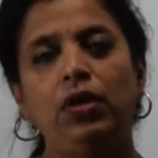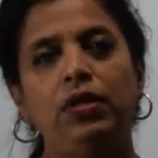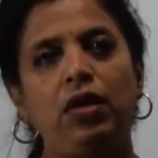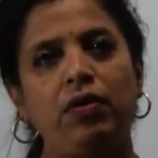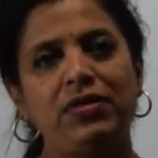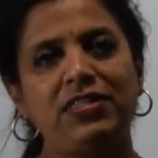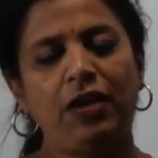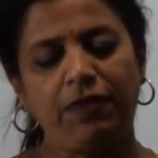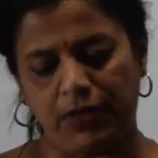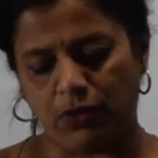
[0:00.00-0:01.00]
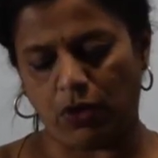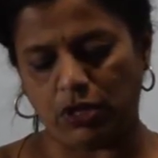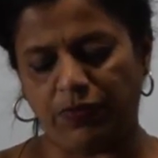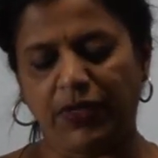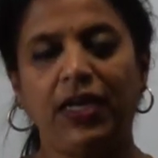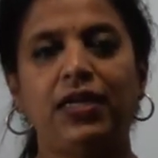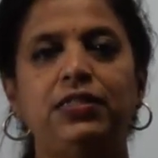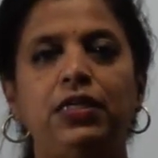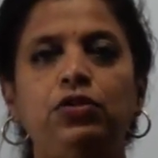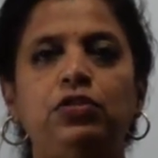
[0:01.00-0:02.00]
You can self and cross
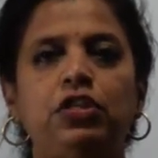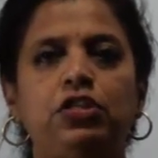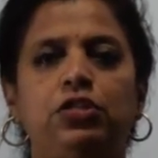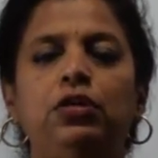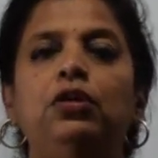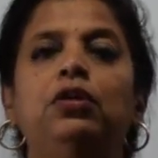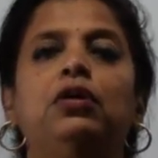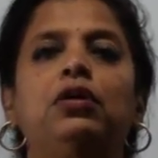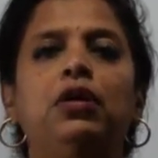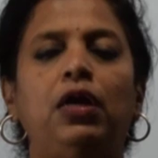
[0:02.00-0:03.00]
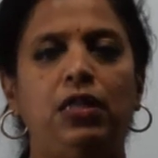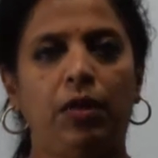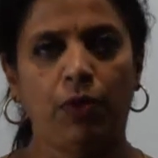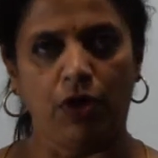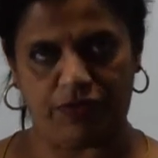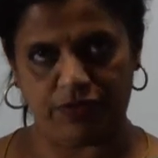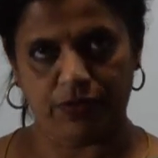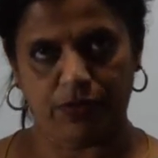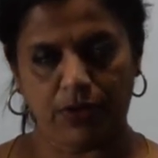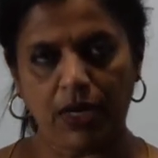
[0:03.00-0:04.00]
fertilization, you just cut them off.
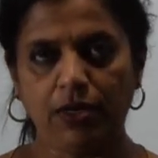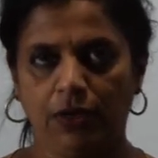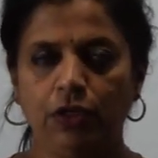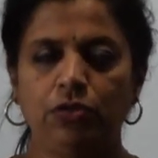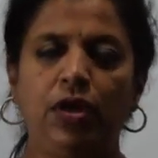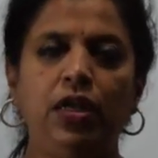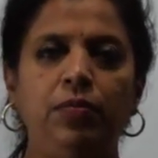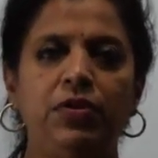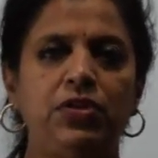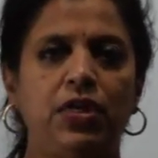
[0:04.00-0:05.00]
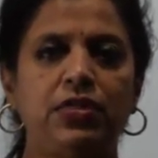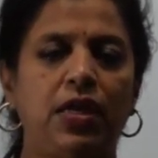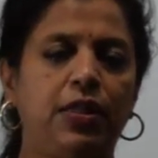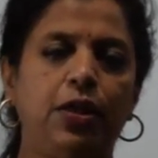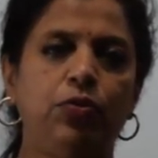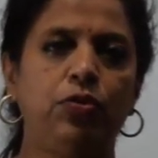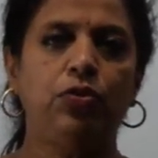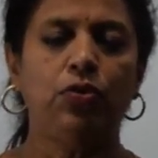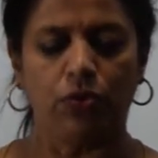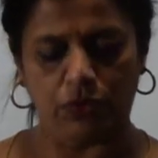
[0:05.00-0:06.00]
Right? So any mistakes are there, you
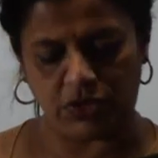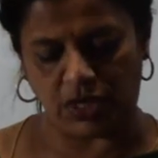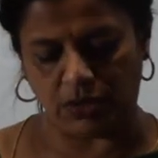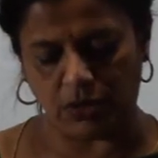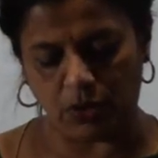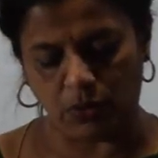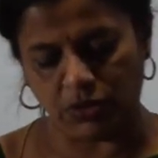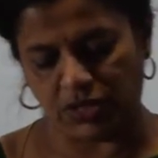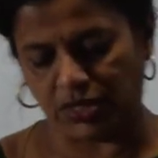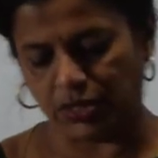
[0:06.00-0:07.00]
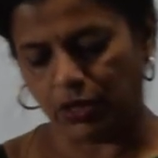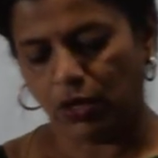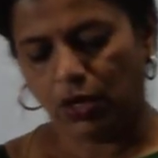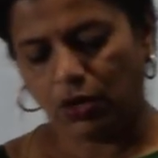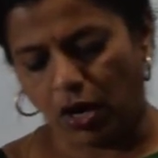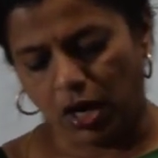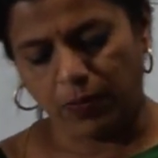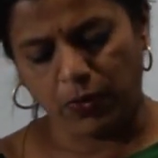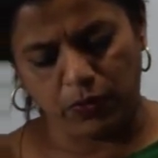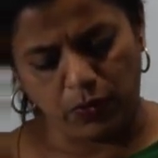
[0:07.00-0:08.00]
are going to change. You are going to change it.
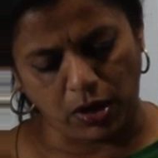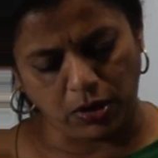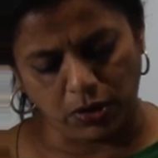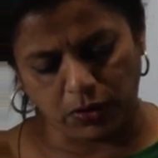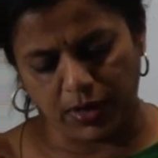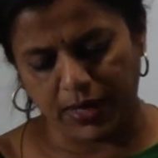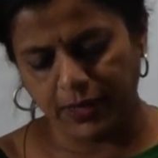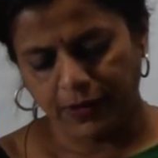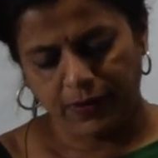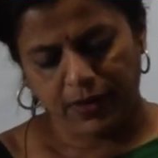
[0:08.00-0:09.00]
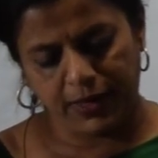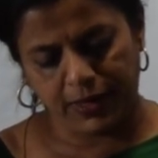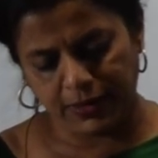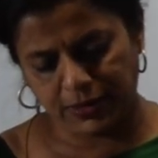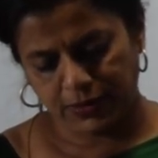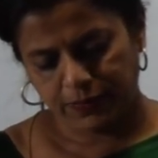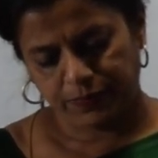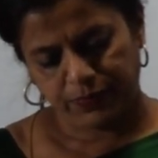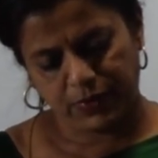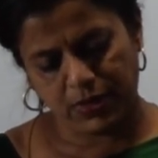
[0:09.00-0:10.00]
Column 1, what you have to write? It is
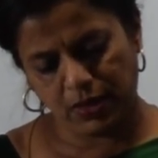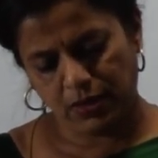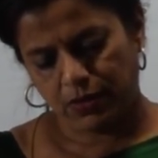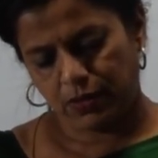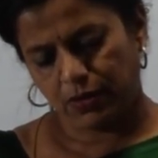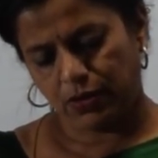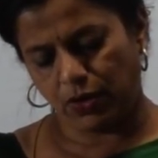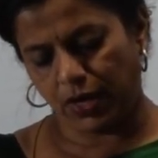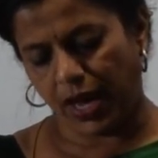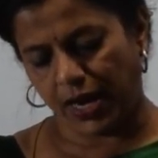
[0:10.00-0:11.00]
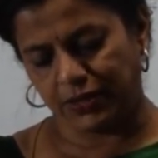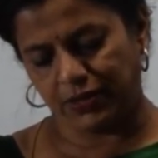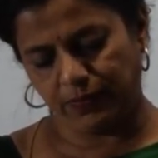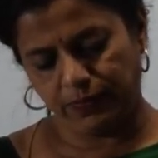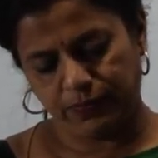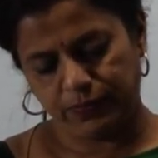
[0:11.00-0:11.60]
the organism.